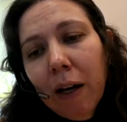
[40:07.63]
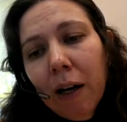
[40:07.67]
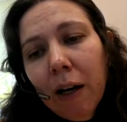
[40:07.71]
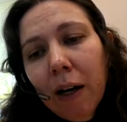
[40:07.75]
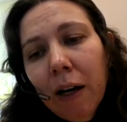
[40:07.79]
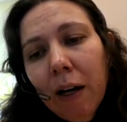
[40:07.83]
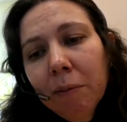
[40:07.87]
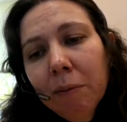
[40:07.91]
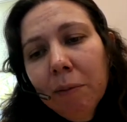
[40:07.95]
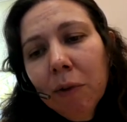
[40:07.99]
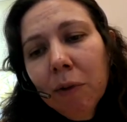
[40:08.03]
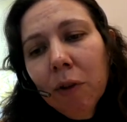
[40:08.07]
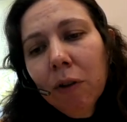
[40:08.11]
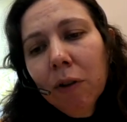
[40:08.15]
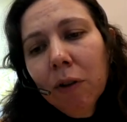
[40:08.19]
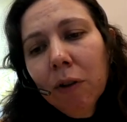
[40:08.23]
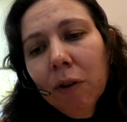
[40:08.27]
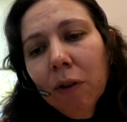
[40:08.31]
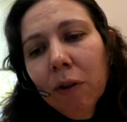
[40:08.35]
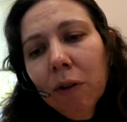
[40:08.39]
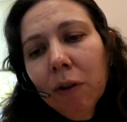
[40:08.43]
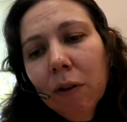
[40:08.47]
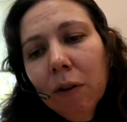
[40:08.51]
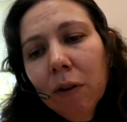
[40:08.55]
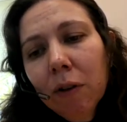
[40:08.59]
I'm not
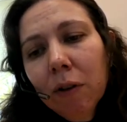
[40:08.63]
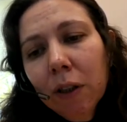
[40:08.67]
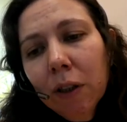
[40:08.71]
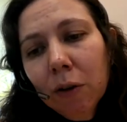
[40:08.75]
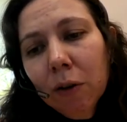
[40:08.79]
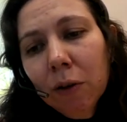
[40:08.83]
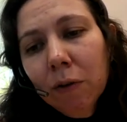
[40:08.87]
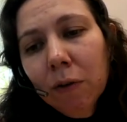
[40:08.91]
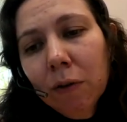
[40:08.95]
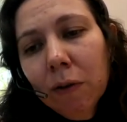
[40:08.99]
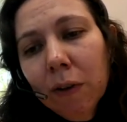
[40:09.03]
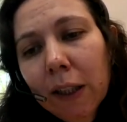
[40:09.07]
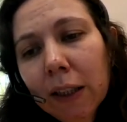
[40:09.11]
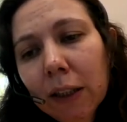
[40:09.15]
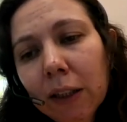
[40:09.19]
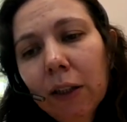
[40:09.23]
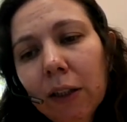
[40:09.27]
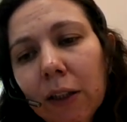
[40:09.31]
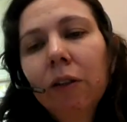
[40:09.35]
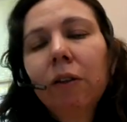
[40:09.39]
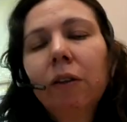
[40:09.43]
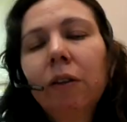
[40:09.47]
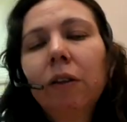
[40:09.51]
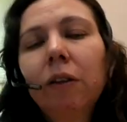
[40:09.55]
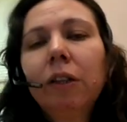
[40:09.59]
going to
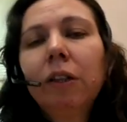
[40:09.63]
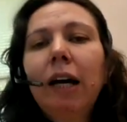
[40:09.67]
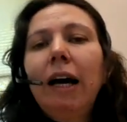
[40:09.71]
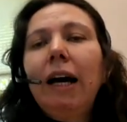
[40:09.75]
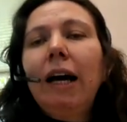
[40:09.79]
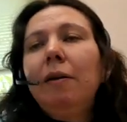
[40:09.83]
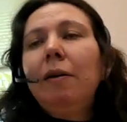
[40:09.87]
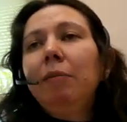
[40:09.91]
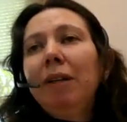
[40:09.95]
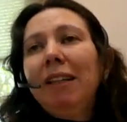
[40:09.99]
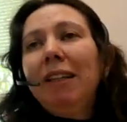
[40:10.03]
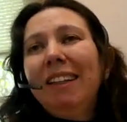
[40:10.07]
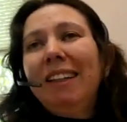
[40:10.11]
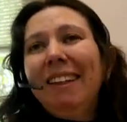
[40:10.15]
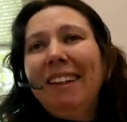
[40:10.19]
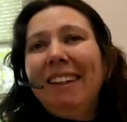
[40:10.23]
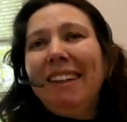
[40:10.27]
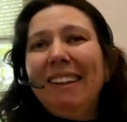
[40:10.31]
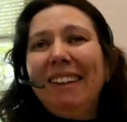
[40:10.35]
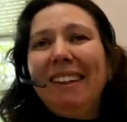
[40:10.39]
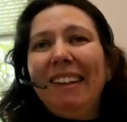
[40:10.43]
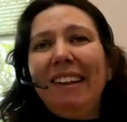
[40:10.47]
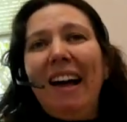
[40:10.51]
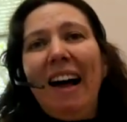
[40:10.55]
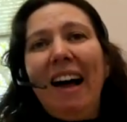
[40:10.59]
waste your time in
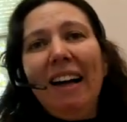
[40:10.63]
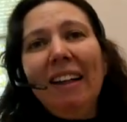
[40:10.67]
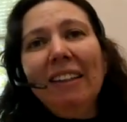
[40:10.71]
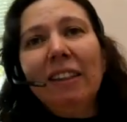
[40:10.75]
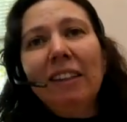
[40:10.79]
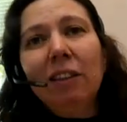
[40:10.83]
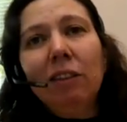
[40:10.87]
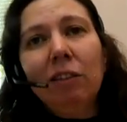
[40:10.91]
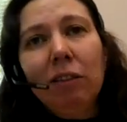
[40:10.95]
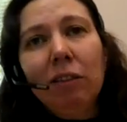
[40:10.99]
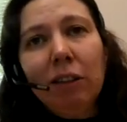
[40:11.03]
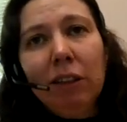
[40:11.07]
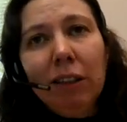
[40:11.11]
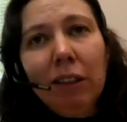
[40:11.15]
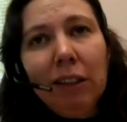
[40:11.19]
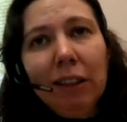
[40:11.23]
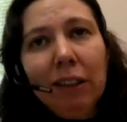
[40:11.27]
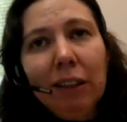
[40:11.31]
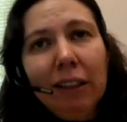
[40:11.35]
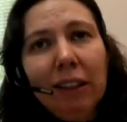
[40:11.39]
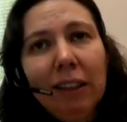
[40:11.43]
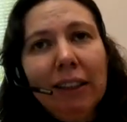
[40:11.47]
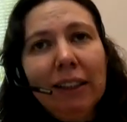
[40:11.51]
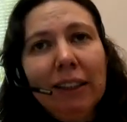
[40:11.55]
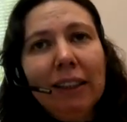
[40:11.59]
class on
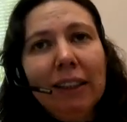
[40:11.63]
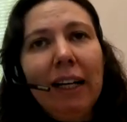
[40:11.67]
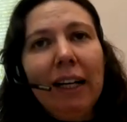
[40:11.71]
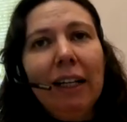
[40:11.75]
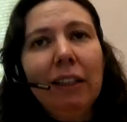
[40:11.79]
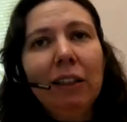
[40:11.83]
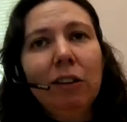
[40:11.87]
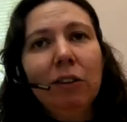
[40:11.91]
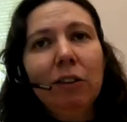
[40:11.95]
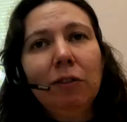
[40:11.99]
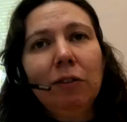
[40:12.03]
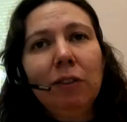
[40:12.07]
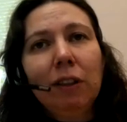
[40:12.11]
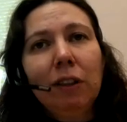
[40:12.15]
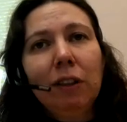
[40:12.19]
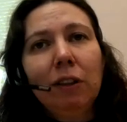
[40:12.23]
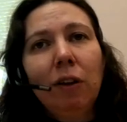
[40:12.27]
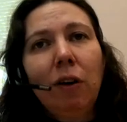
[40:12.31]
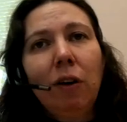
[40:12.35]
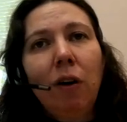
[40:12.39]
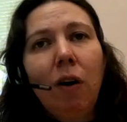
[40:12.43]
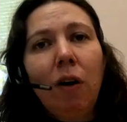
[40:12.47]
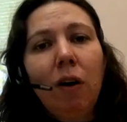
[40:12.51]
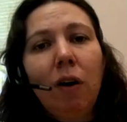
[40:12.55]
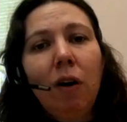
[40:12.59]
it. It's kind of a
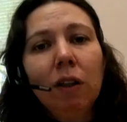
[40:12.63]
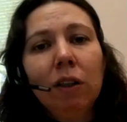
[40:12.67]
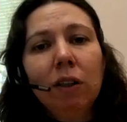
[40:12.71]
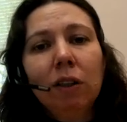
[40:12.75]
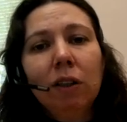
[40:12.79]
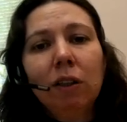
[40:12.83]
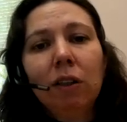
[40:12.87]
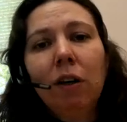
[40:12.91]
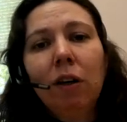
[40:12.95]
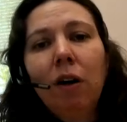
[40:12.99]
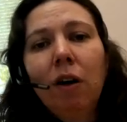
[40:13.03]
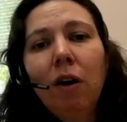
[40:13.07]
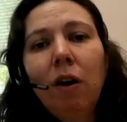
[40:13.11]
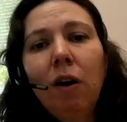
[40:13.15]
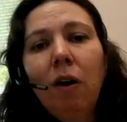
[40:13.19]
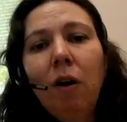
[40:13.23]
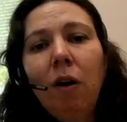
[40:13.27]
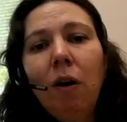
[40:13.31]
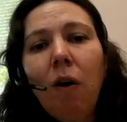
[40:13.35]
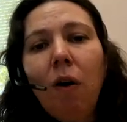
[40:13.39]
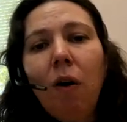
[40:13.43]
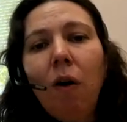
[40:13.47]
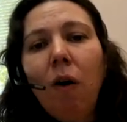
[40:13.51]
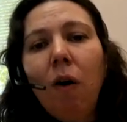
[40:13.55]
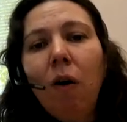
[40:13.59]
lot
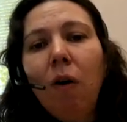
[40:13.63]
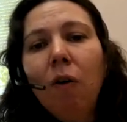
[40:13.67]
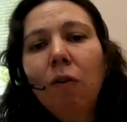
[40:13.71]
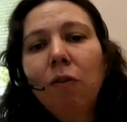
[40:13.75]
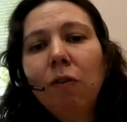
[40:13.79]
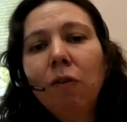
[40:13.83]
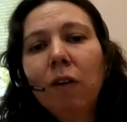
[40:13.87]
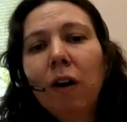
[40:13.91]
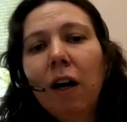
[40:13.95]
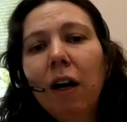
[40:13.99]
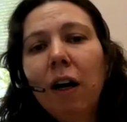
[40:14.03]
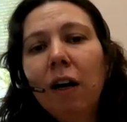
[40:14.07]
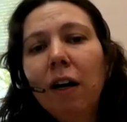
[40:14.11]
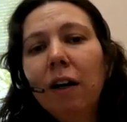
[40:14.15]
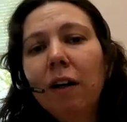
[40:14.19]
of